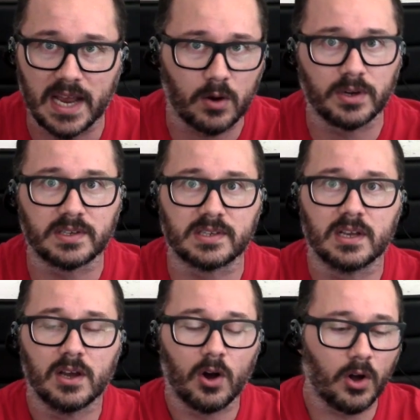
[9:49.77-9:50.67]
Eric's
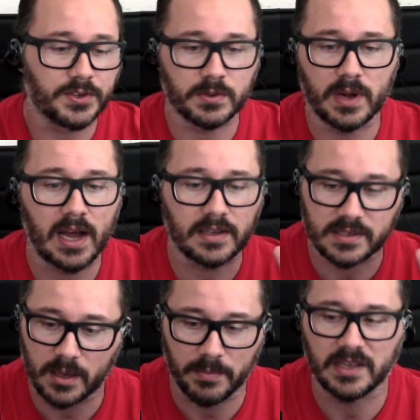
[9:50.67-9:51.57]
also
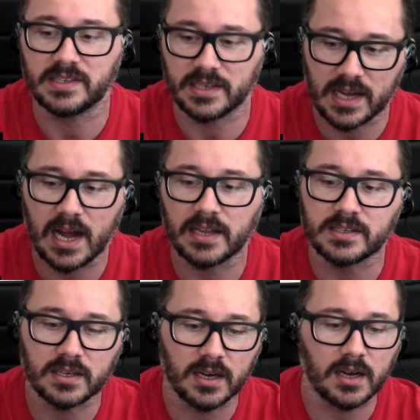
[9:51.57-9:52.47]
has amazing
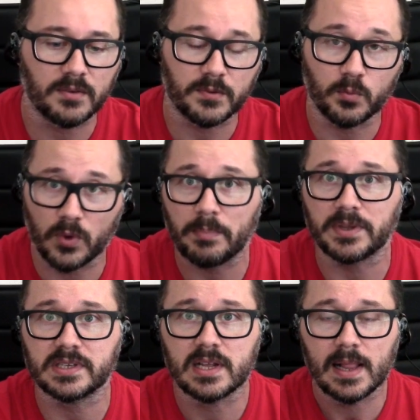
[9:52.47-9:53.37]
guides for
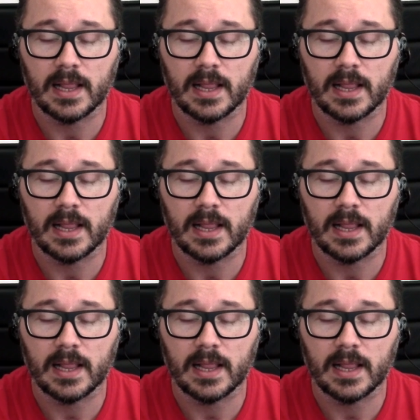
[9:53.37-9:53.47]
weapons.